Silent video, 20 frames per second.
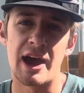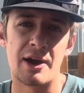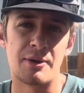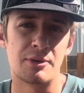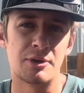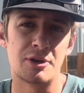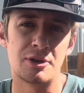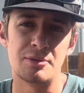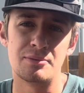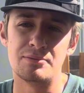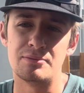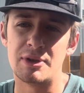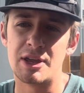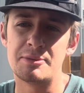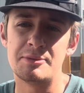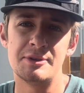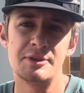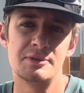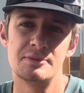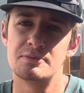hour,
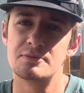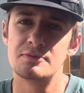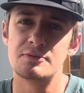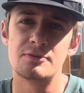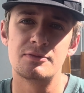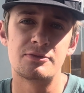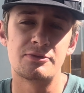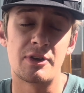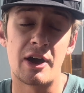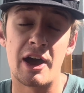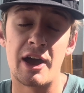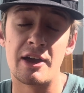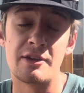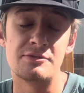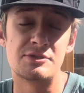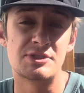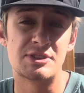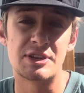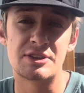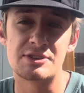maybe
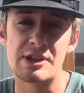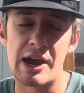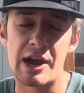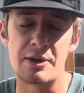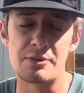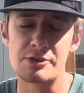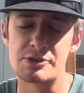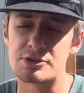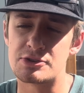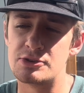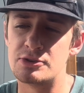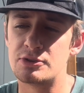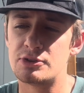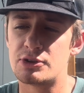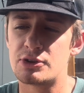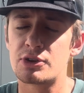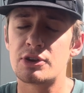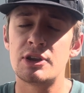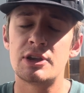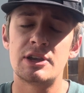5-6 hours too,
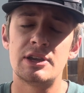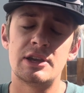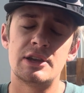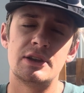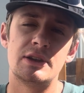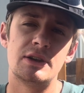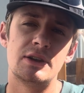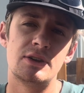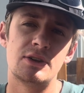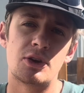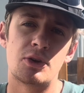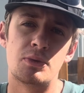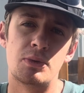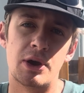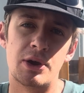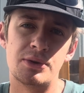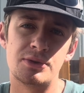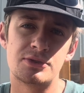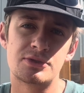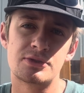you're going to get
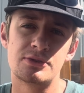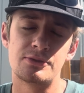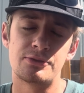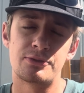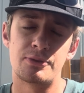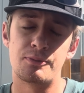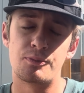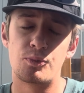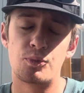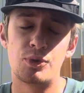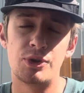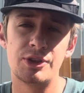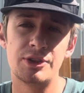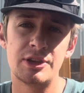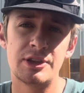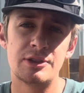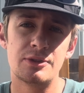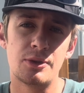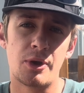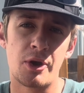quotes from
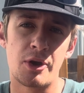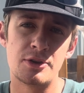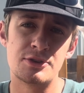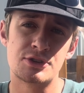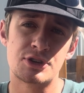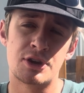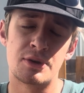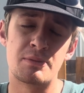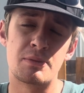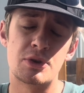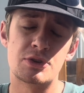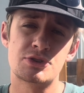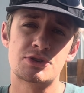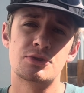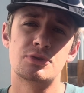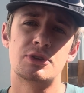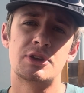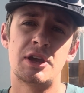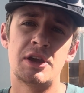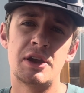really large
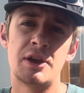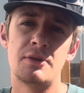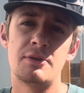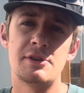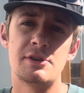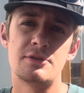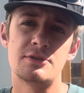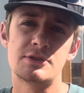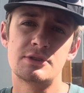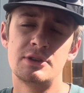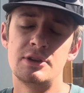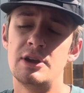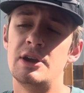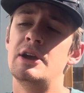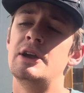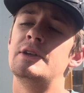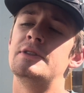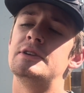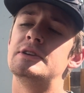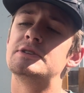commercial carriers.
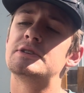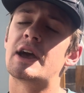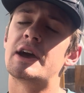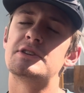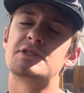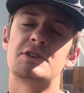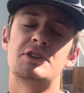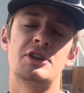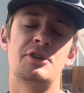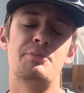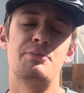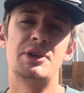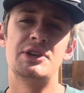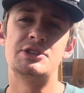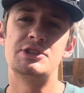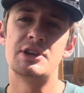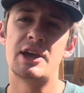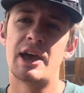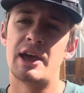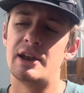These guys are going to
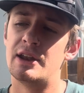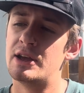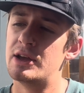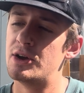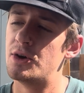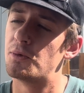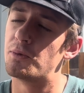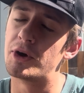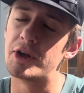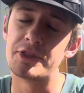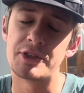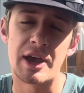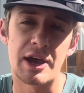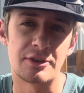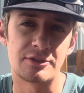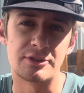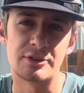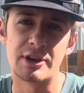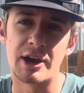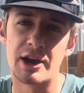bid you at
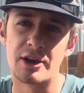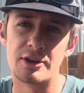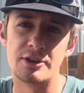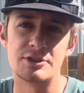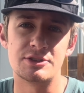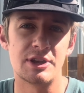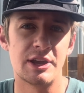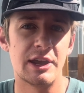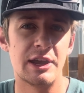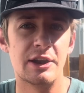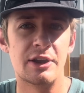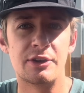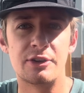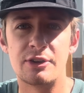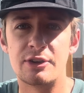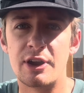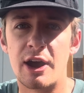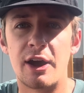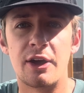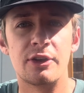$1,000,
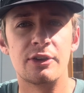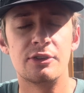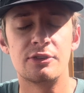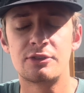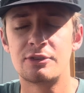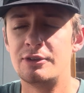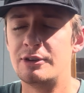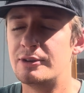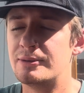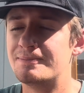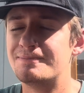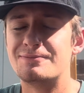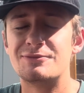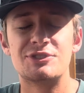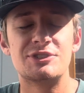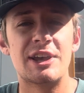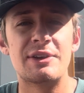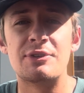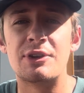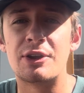$800,
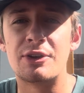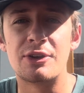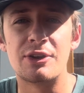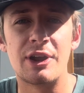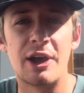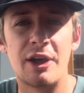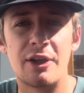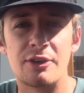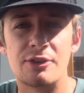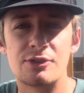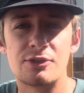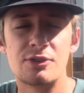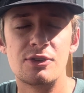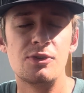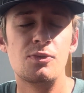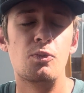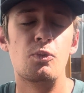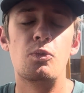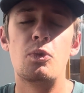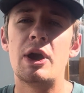$700,
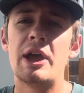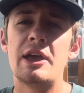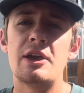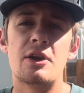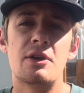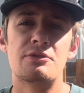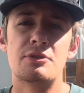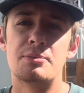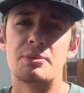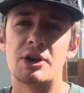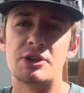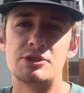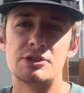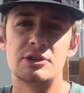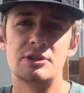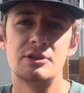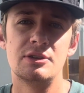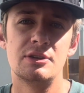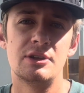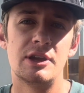way over
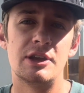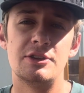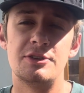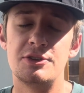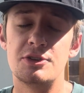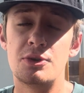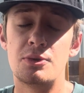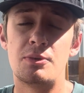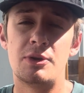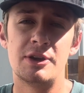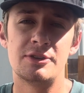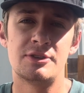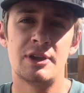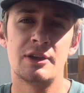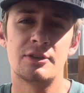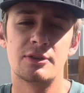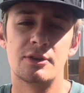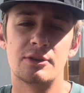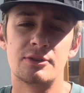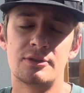budget. And you don't want to
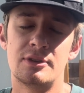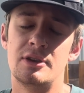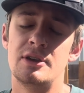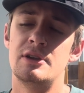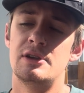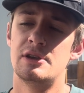take those.